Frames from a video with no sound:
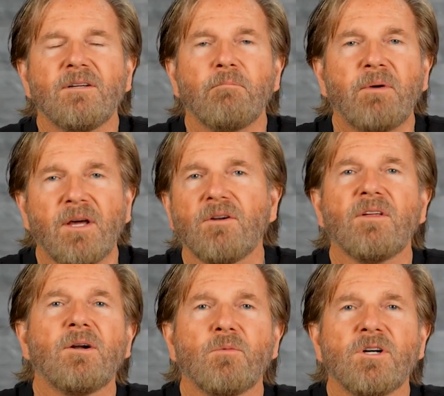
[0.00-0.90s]
better
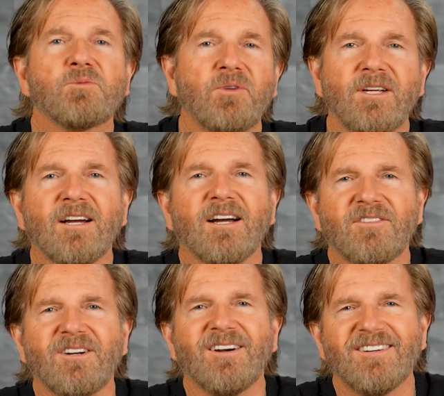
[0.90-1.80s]
than it was when you got
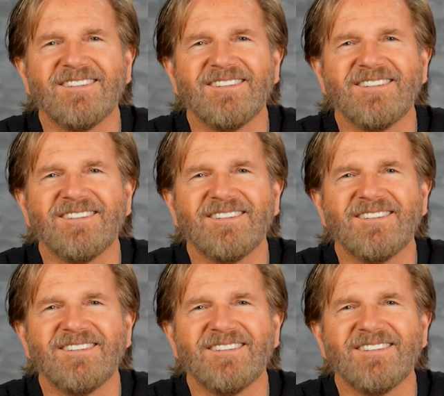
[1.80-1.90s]
there.